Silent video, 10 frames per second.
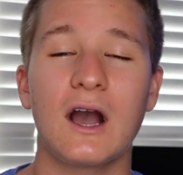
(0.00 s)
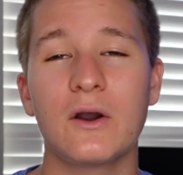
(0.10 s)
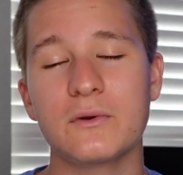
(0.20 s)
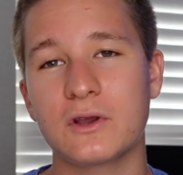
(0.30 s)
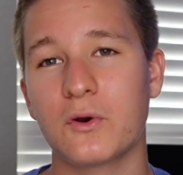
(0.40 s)

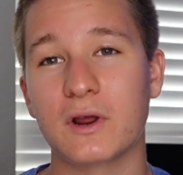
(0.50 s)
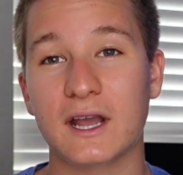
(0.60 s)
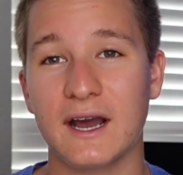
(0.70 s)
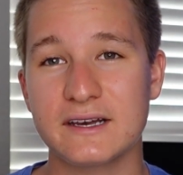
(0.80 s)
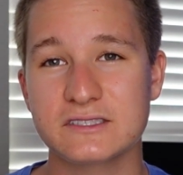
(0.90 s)
I'll go to
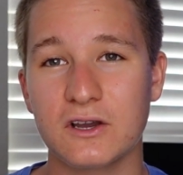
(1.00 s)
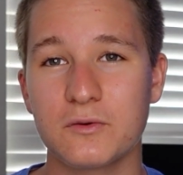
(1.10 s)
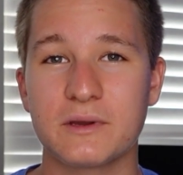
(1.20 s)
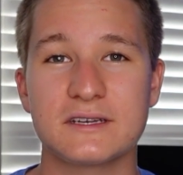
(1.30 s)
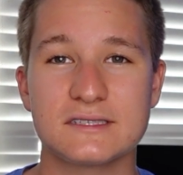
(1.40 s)

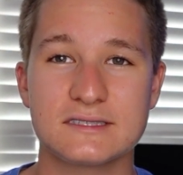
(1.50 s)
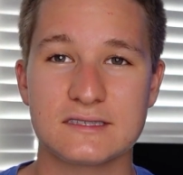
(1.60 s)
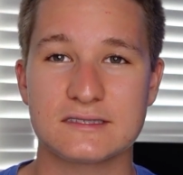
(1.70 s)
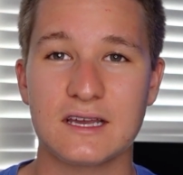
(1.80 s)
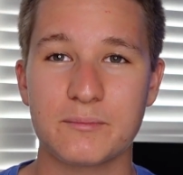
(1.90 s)
Costco because it's
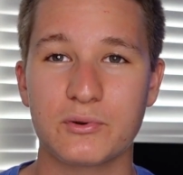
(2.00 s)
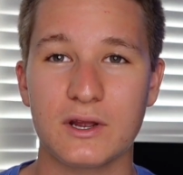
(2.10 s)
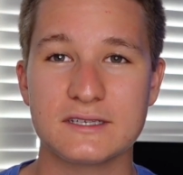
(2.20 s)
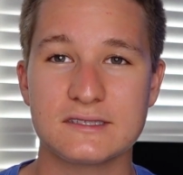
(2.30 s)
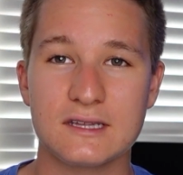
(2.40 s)
the same
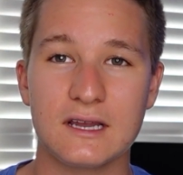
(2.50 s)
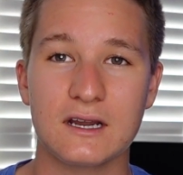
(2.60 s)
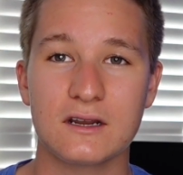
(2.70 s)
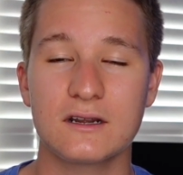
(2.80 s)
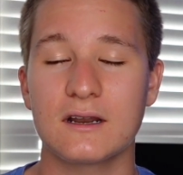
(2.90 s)
price
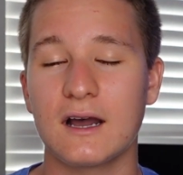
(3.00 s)
there